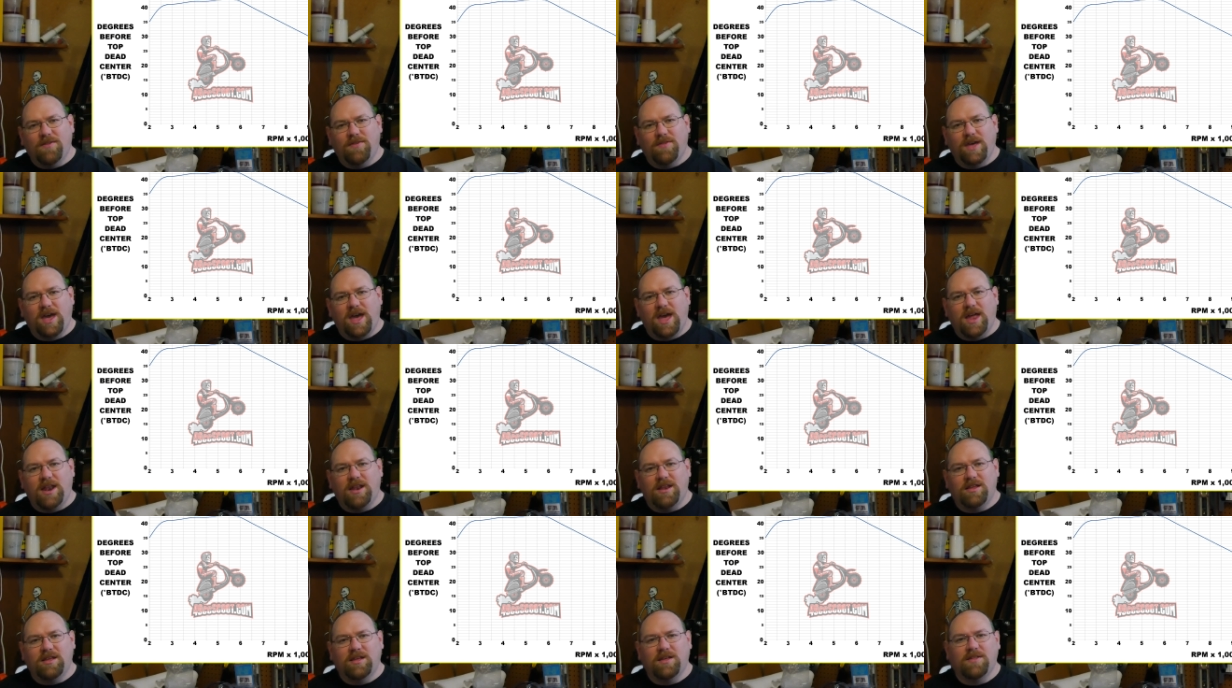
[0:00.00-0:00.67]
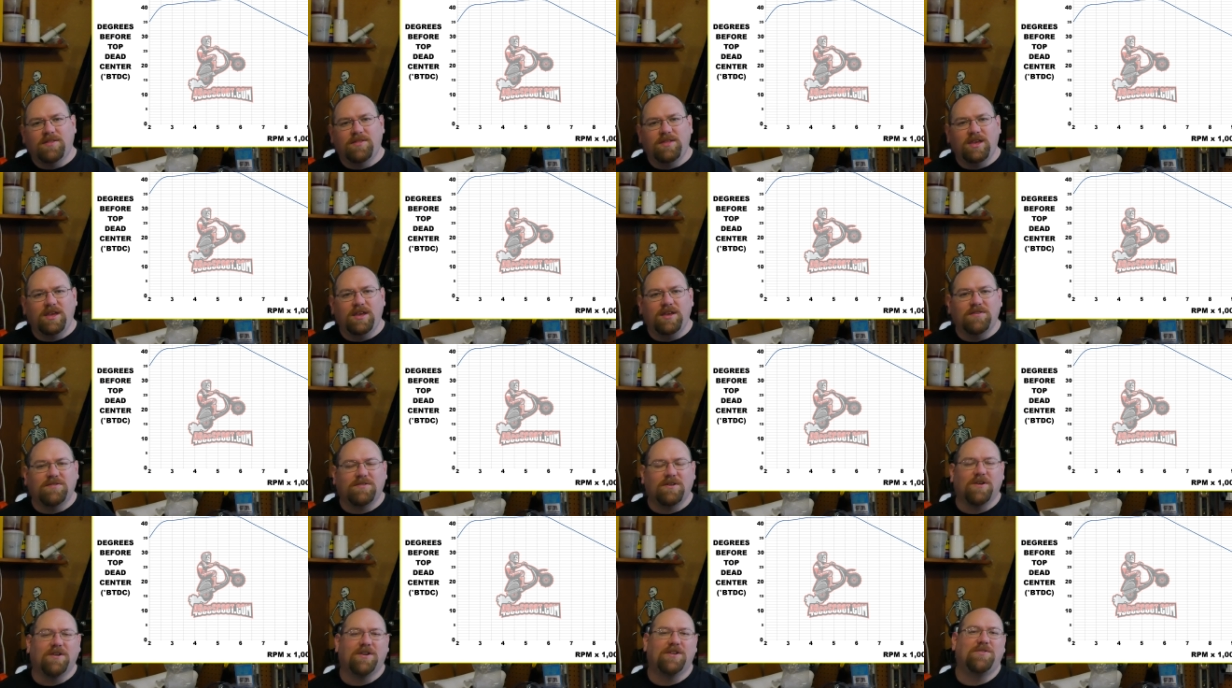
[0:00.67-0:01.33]
that the
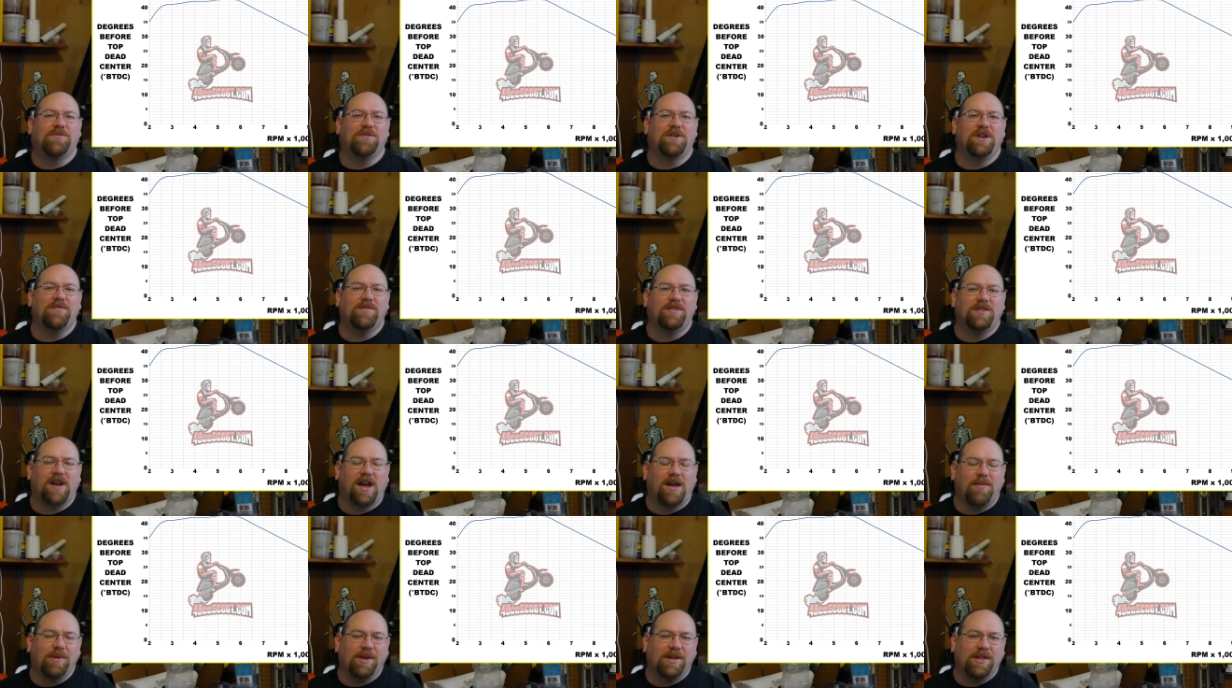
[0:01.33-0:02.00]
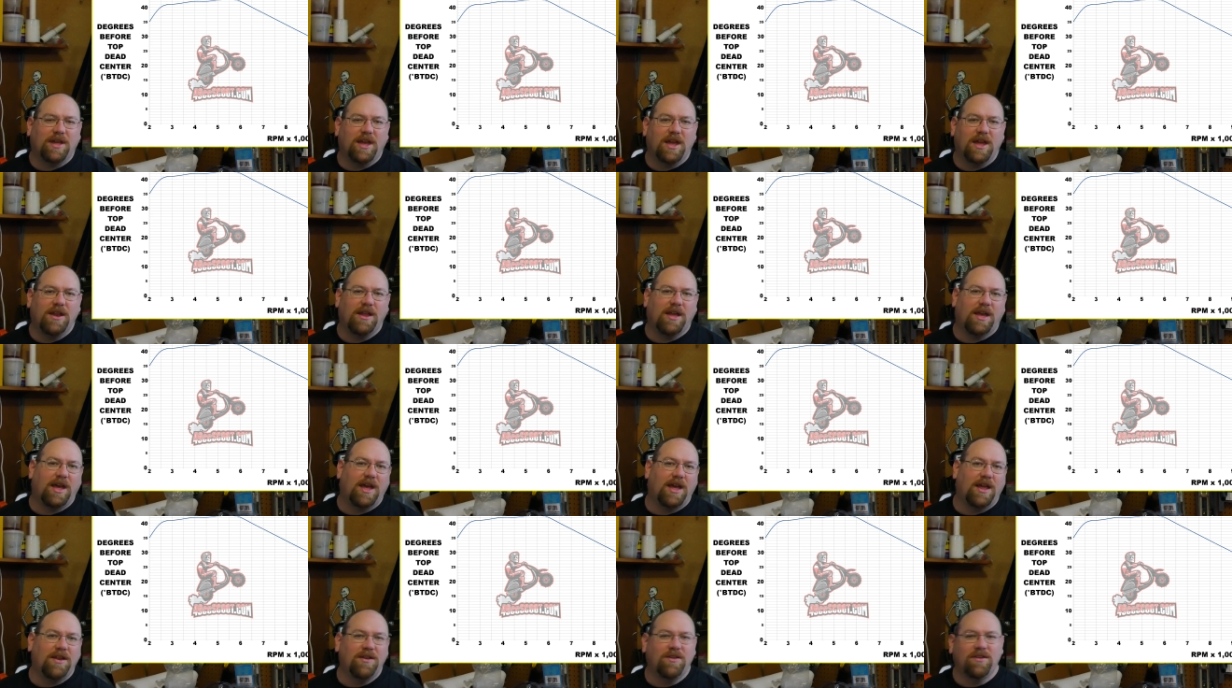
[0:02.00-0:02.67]
circuitry of a timing light
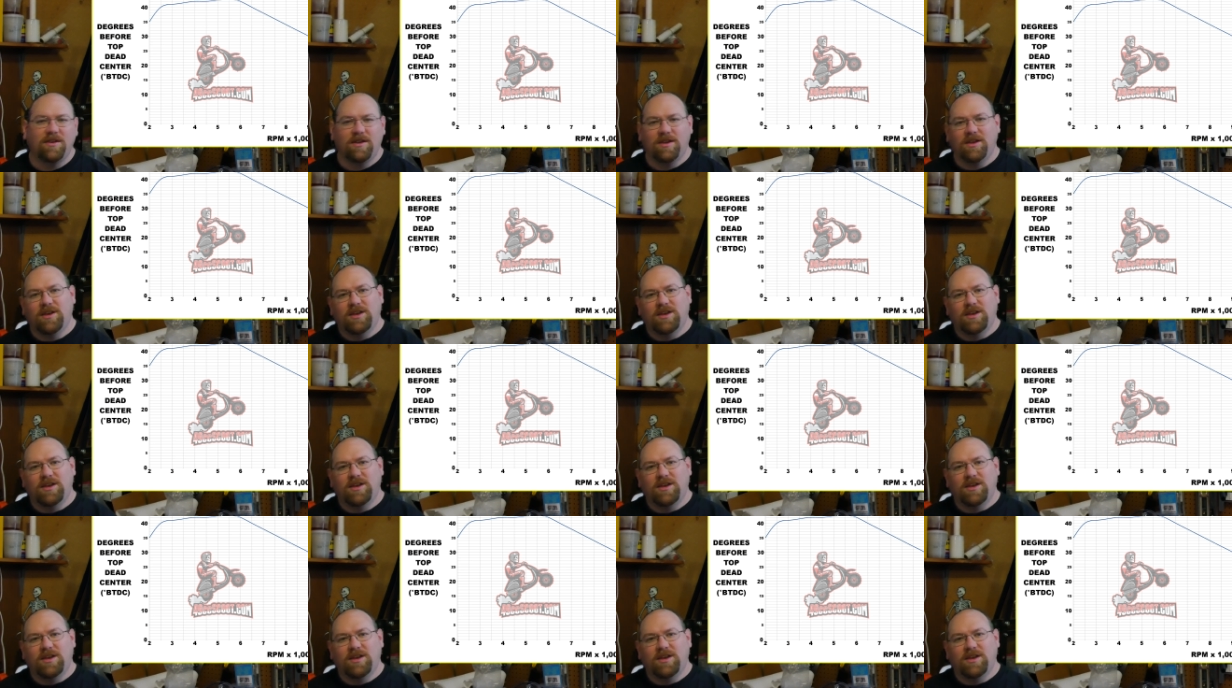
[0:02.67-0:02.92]
and